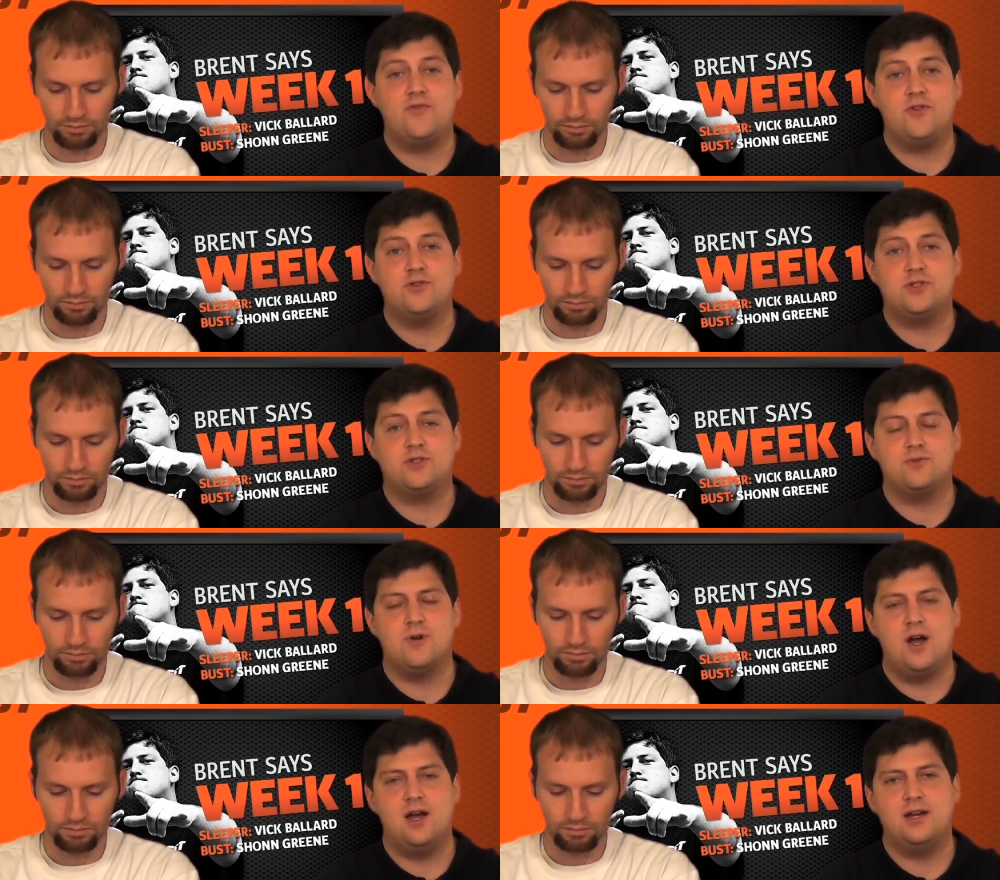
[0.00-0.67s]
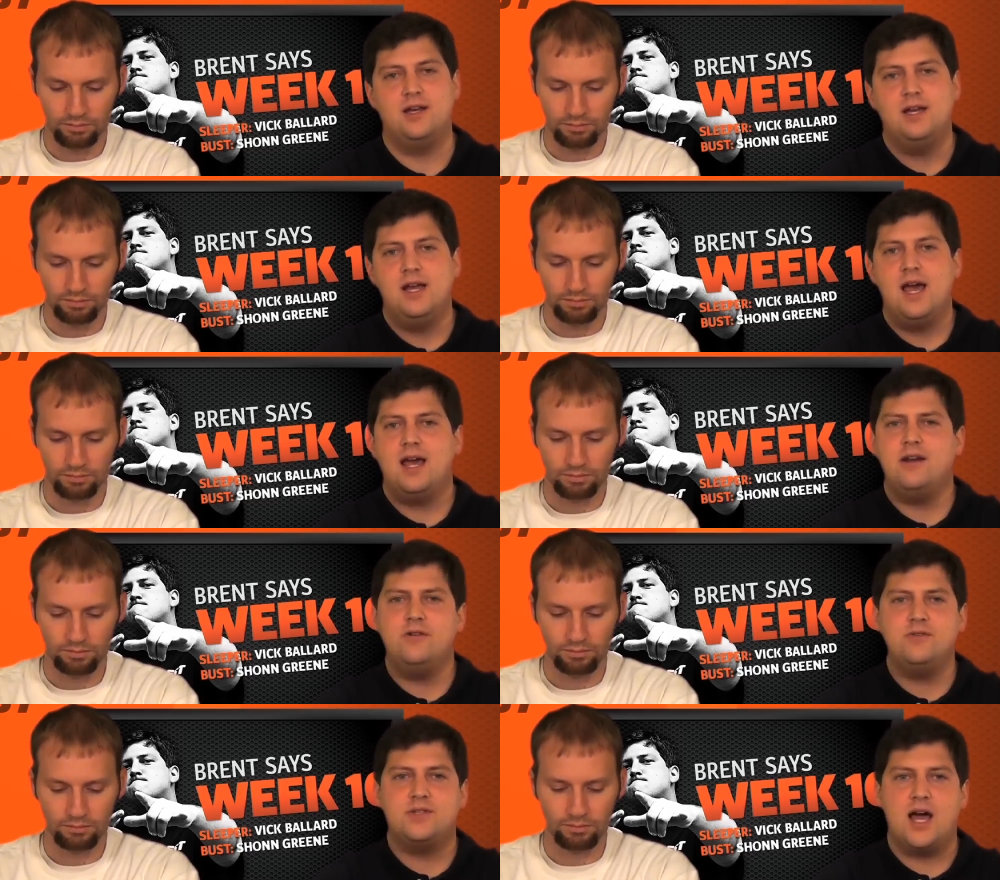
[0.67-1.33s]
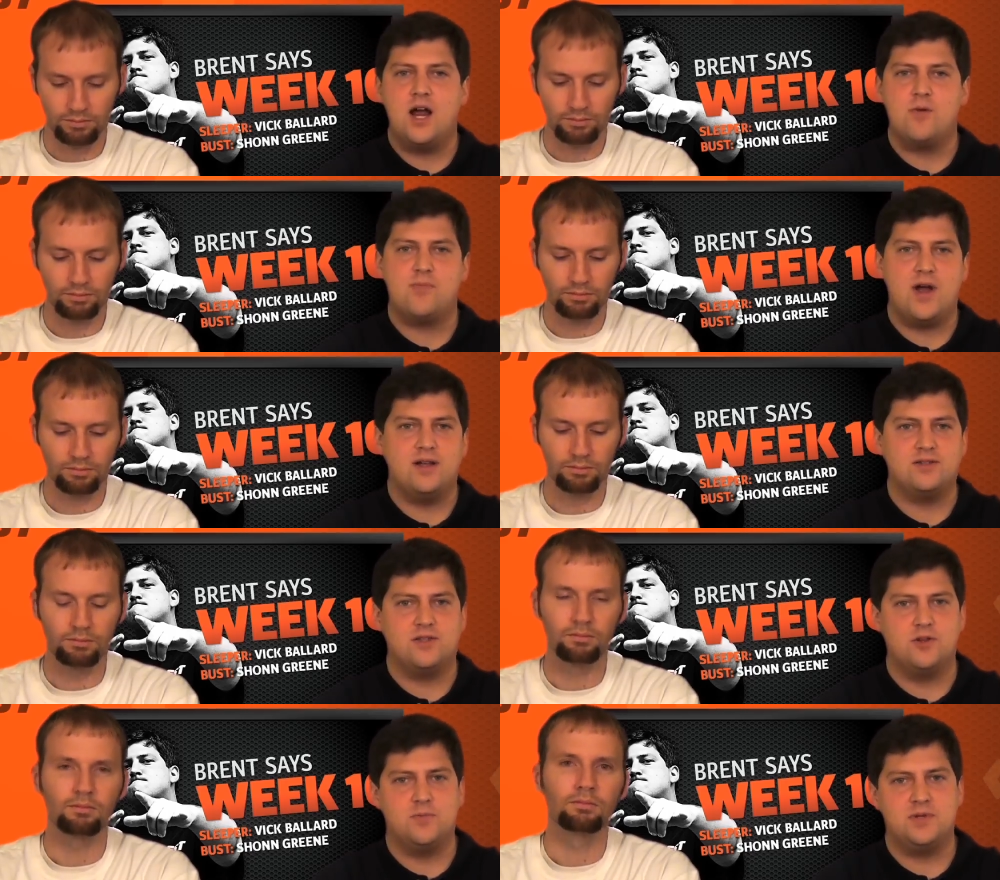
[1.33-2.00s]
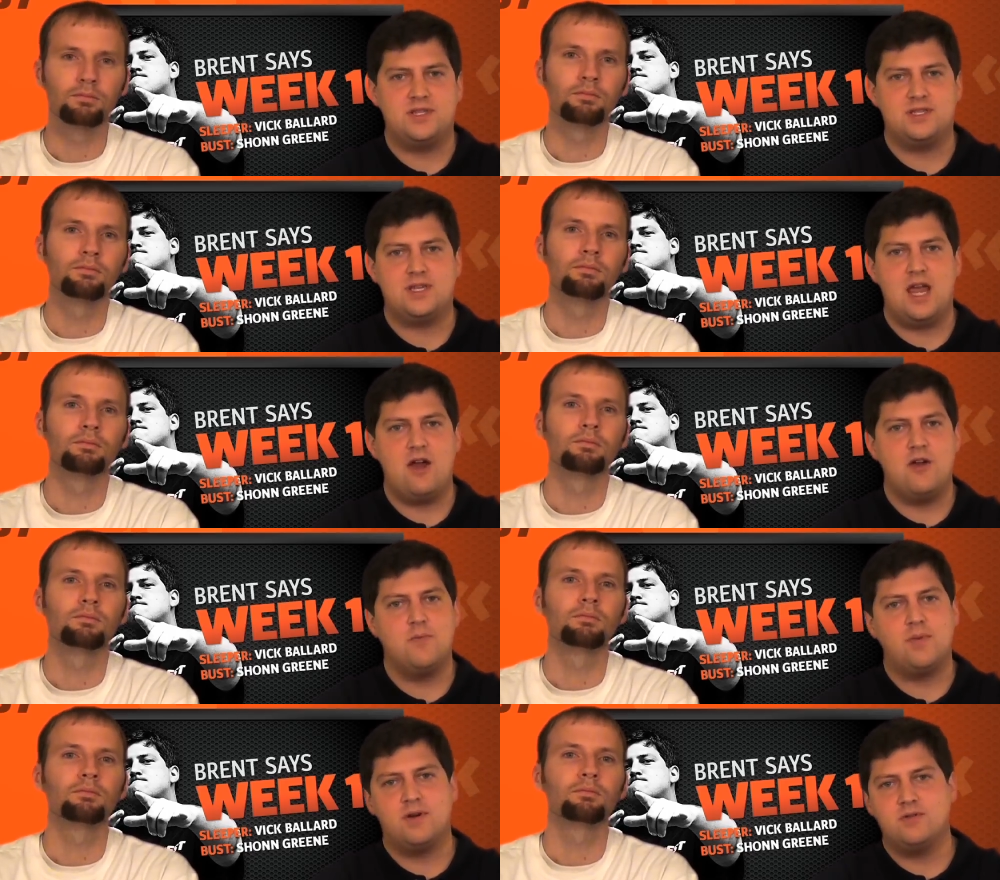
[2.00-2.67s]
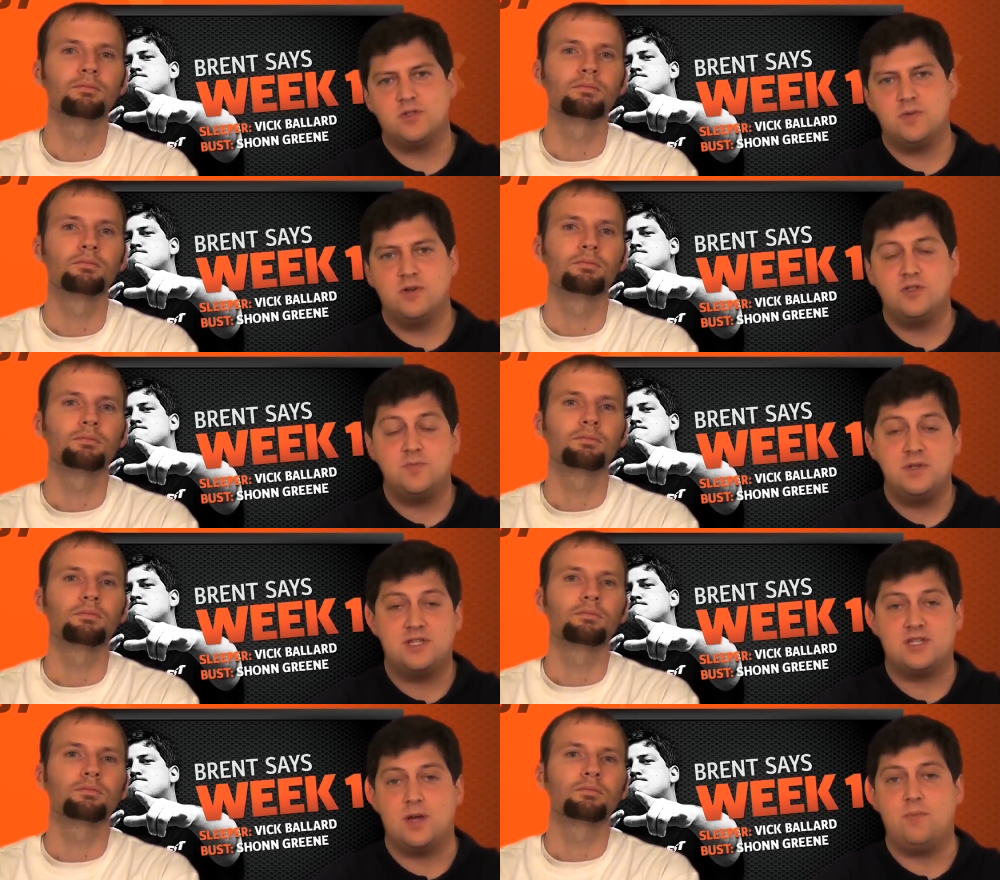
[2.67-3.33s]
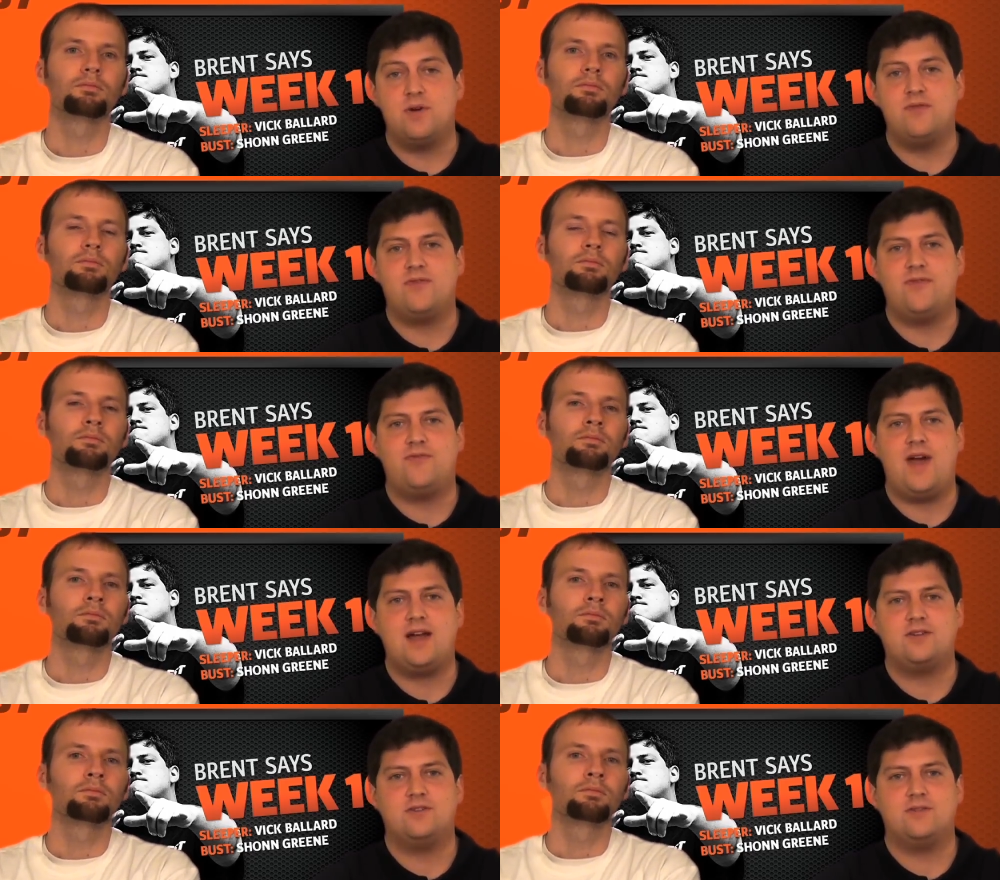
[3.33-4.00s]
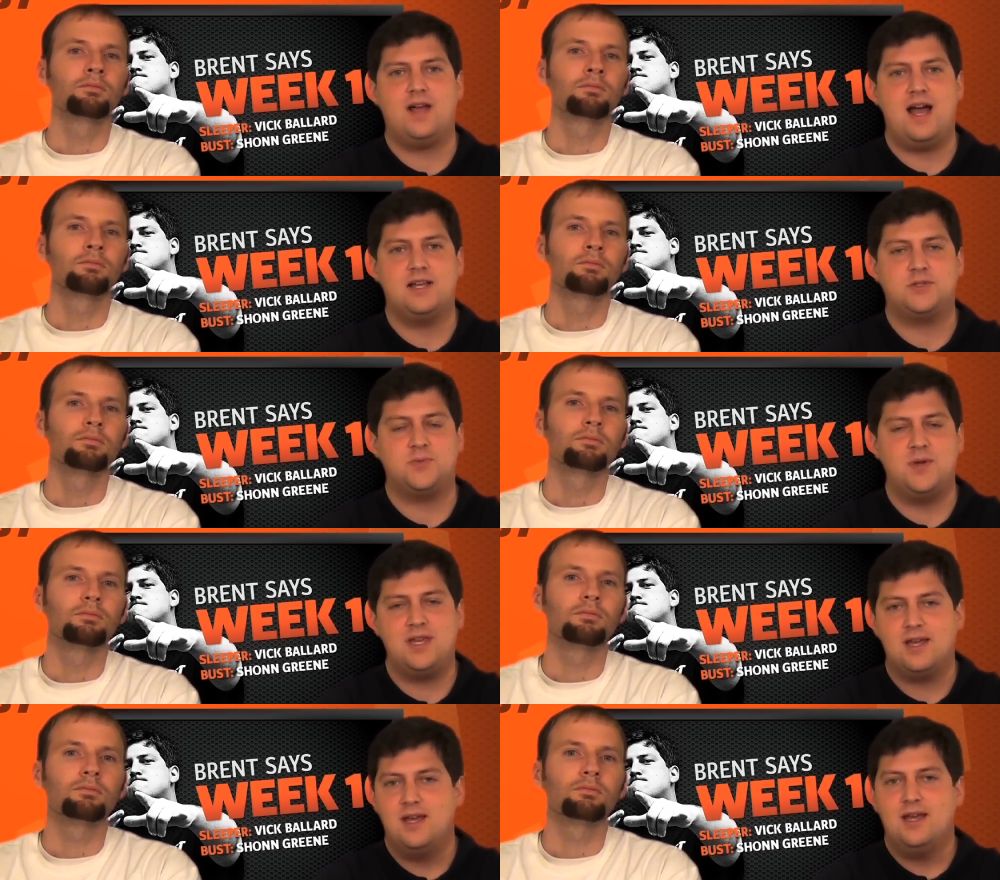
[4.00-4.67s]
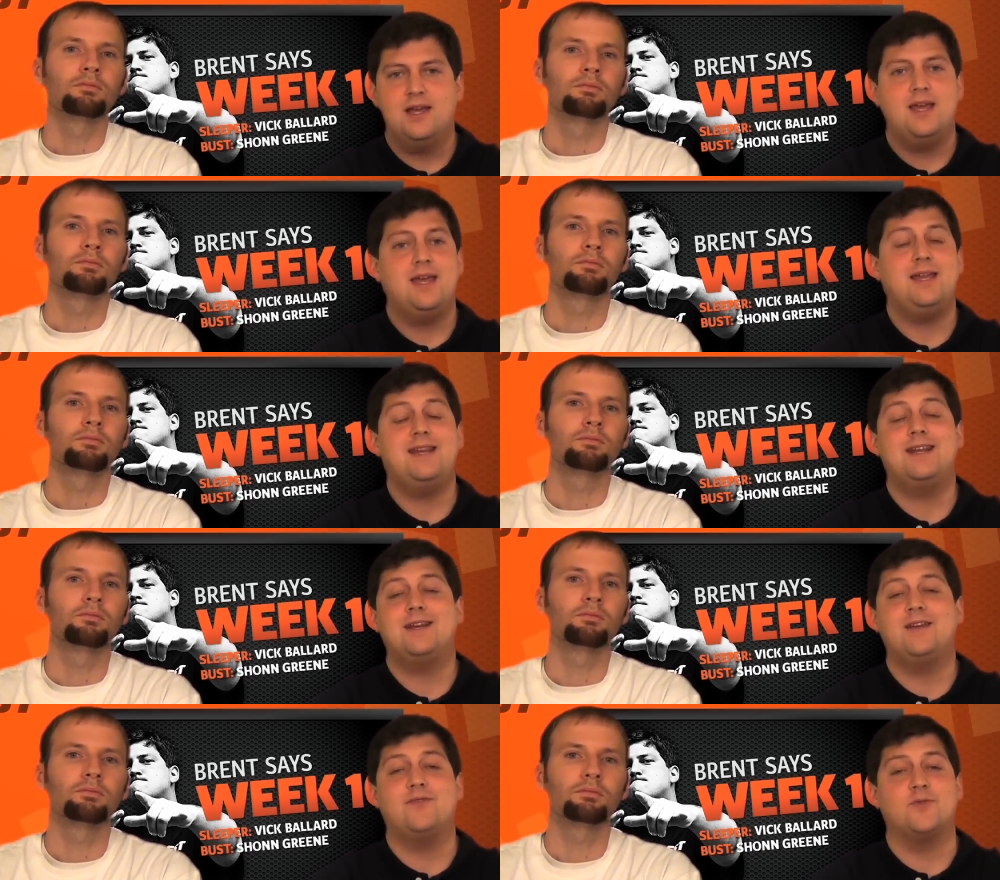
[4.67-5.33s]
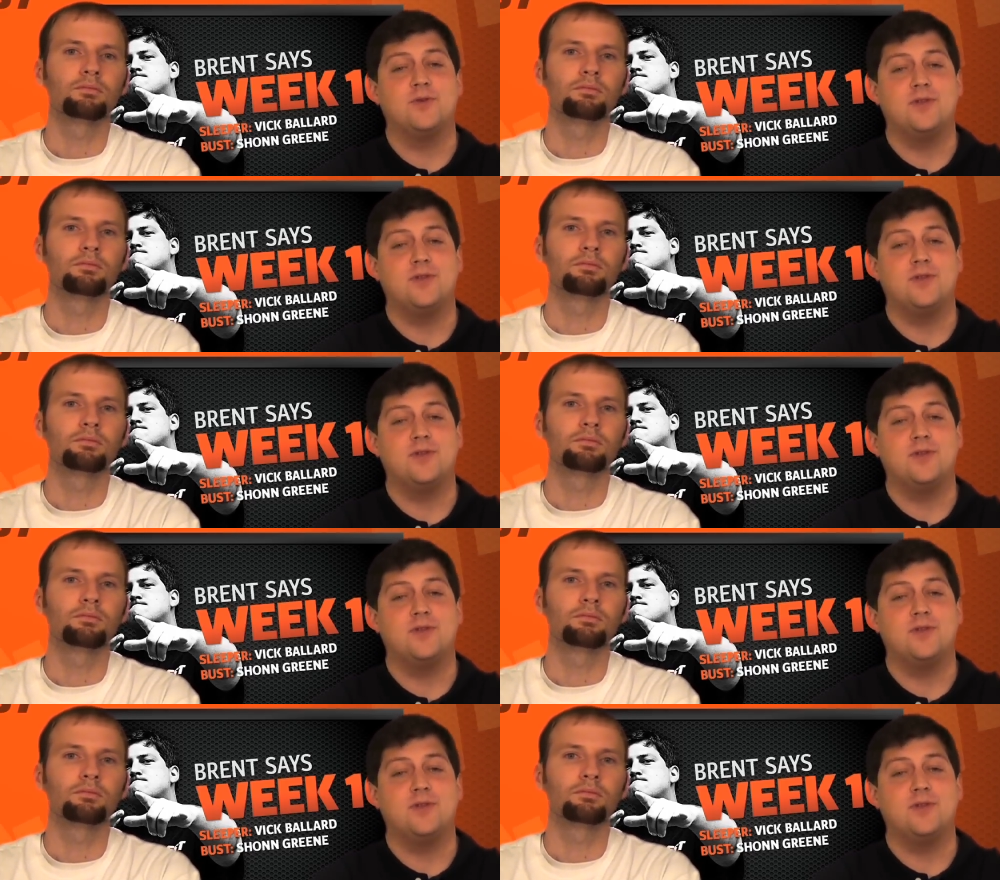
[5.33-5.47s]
Speaker 1: first to run. I know Donald Brown's a little bit scary, but he was supposed to be somewhat of a factor last week. He didn't even